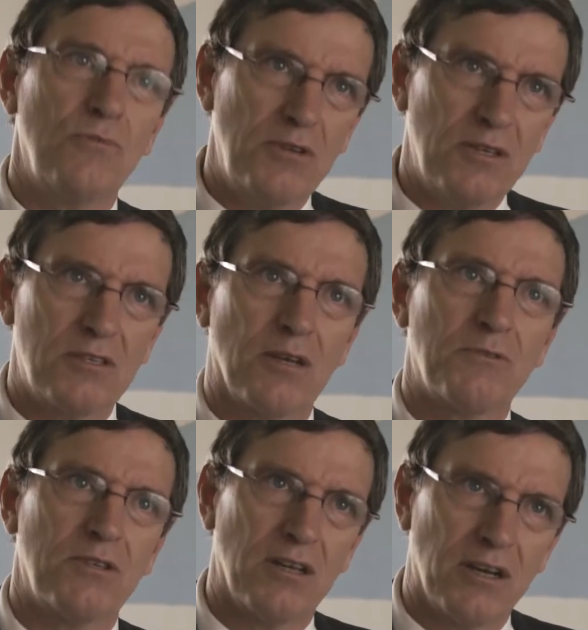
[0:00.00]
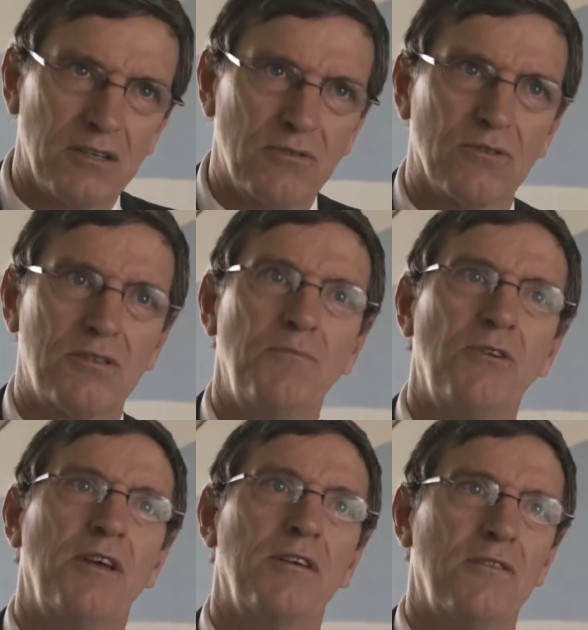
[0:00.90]
be subsidized or
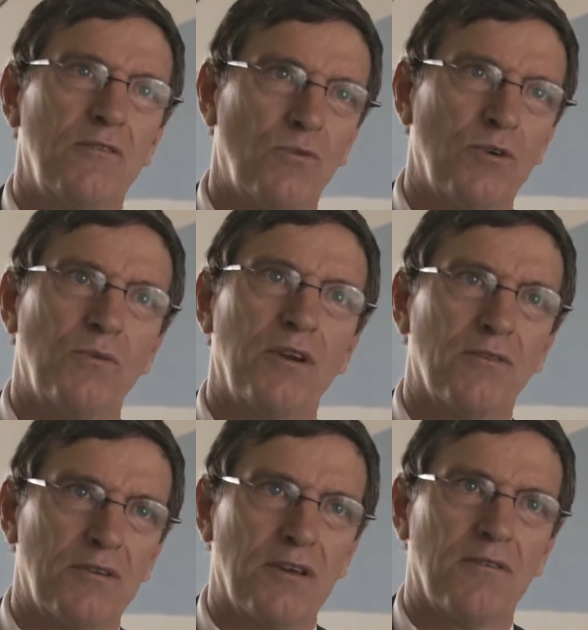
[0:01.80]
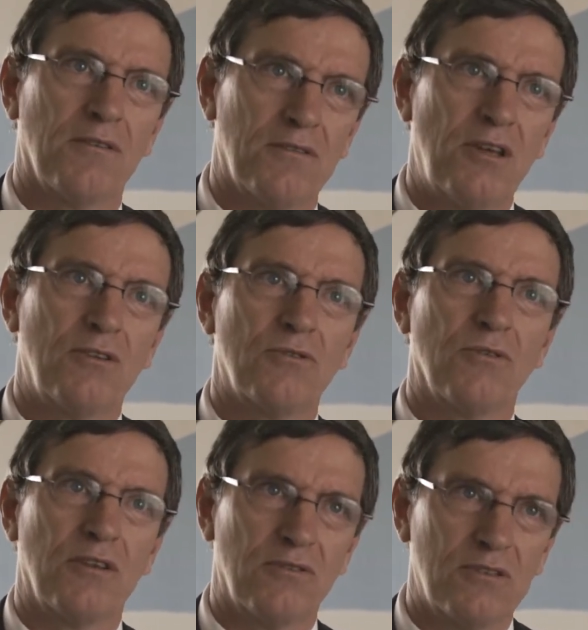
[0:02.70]
stimulated in one way or another.
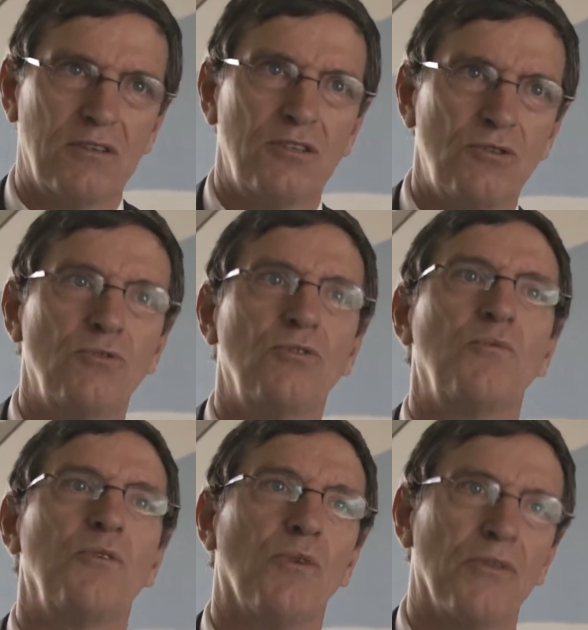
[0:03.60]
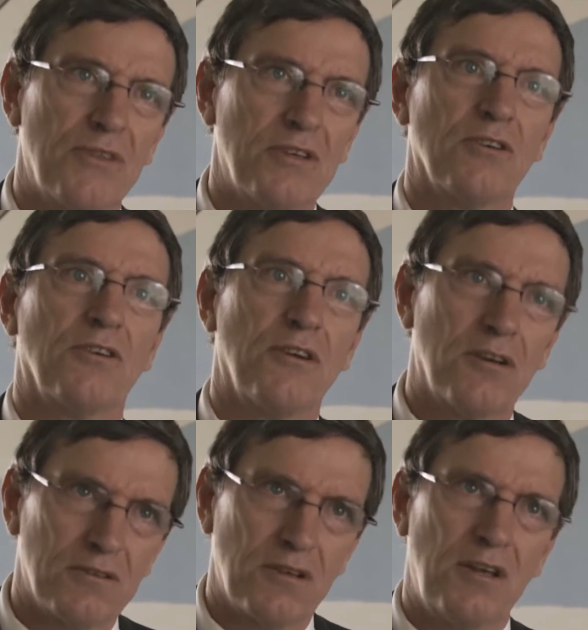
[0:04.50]
So there is an issue, do we want this or
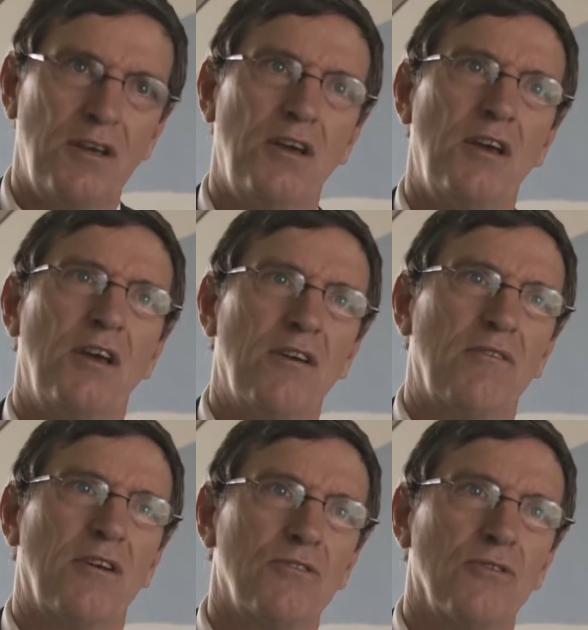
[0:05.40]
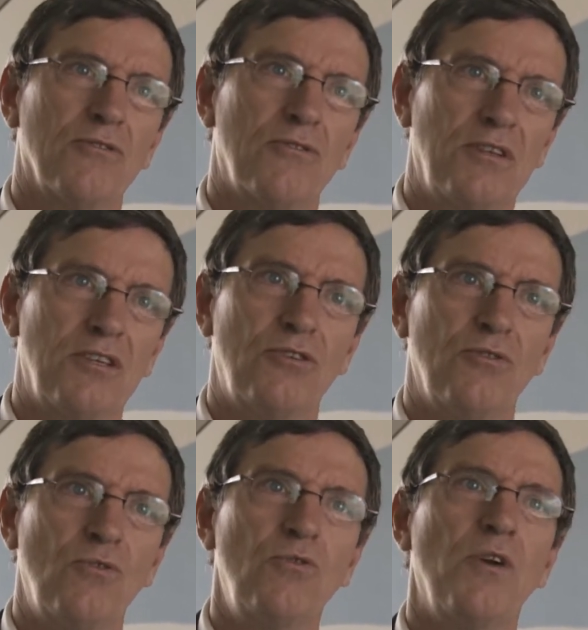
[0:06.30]
not? There is also an
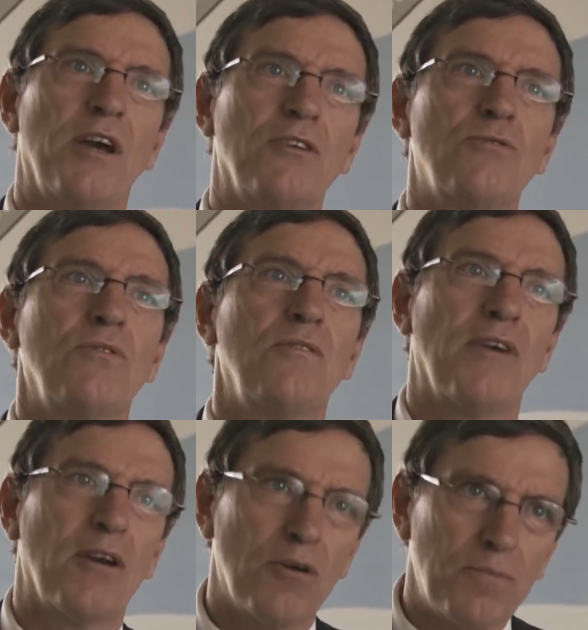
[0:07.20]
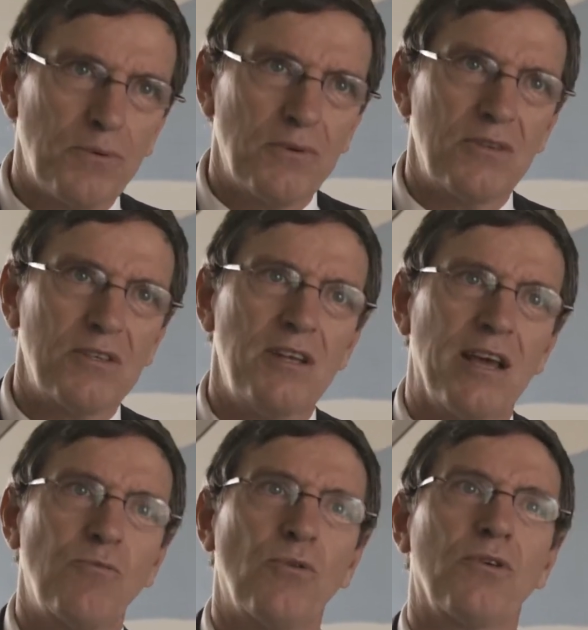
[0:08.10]
issue, who has to develop this
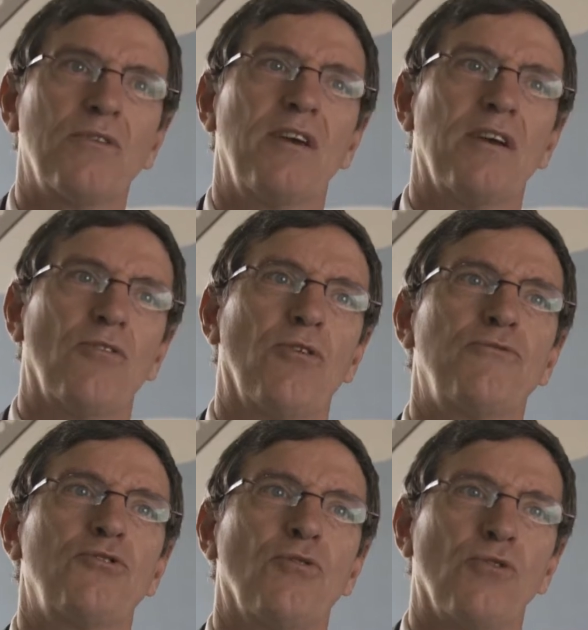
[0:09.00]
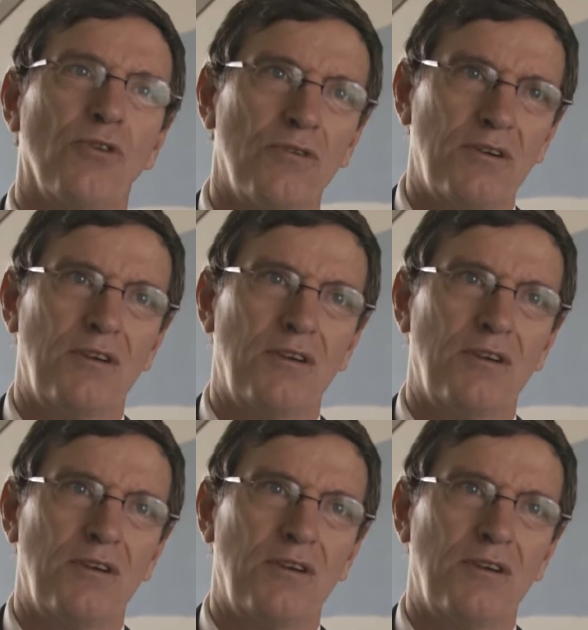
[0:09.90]
network there offshore,